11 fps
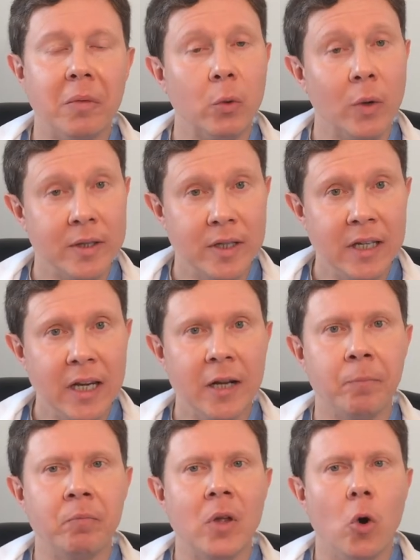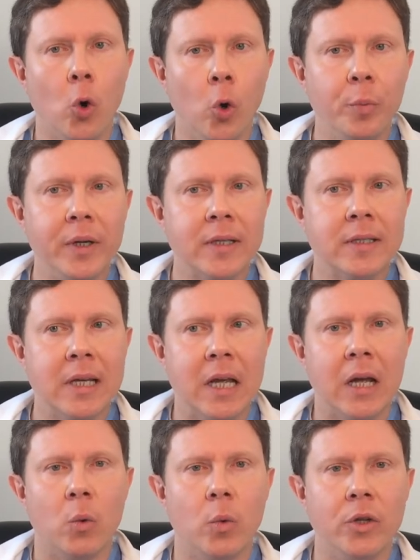But once again, opiates,
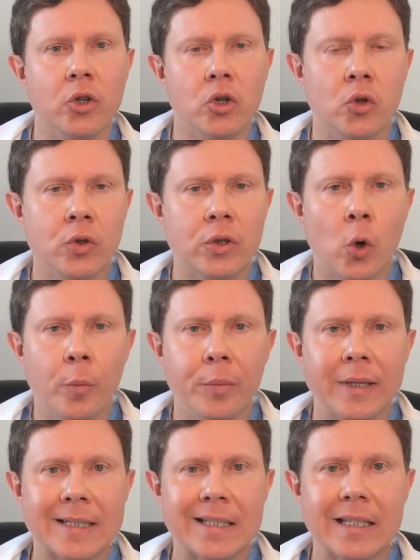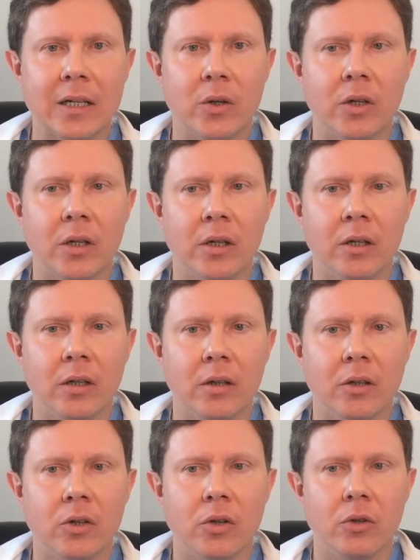when you use opiates
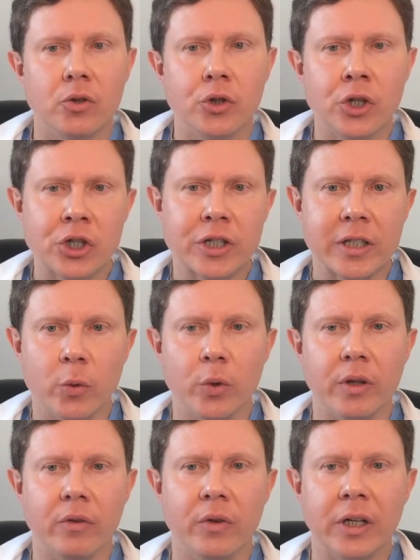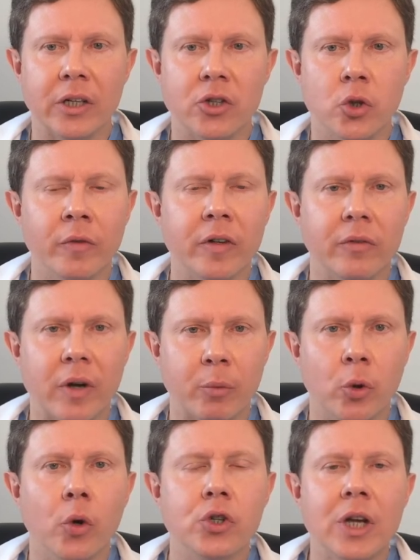uh, judiciously with a very conservative
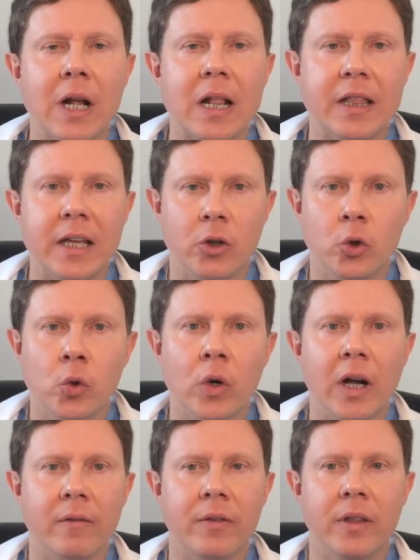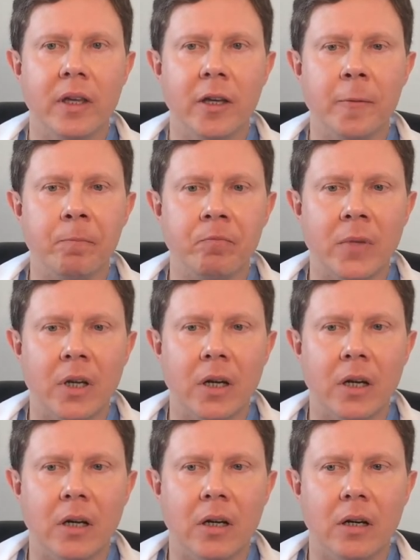approach, they do have the,
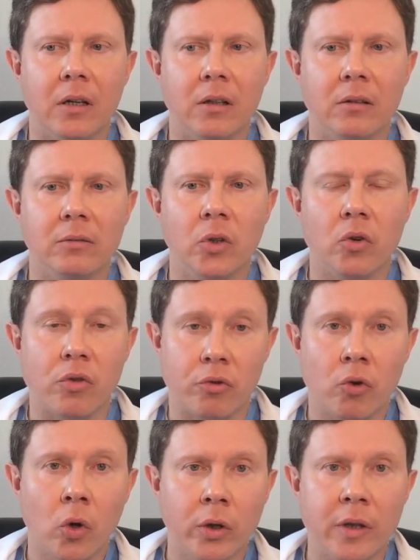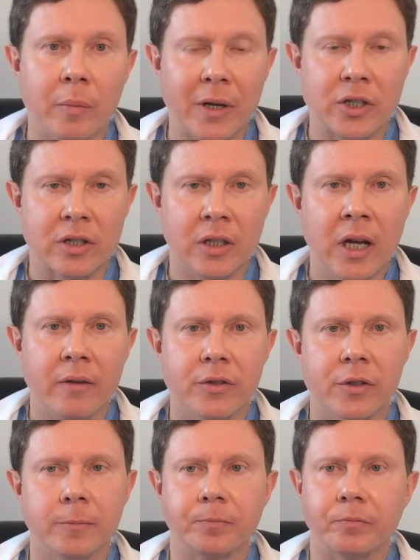uh, you know, the role in the patient's
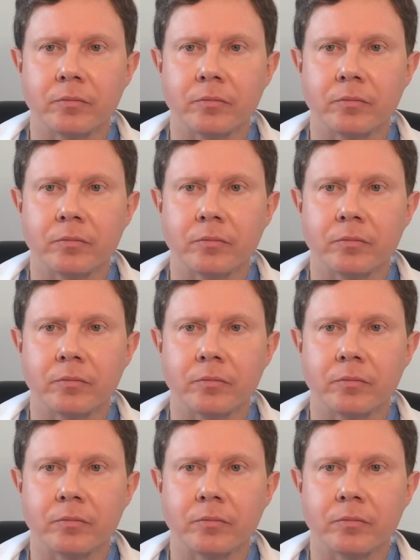lives.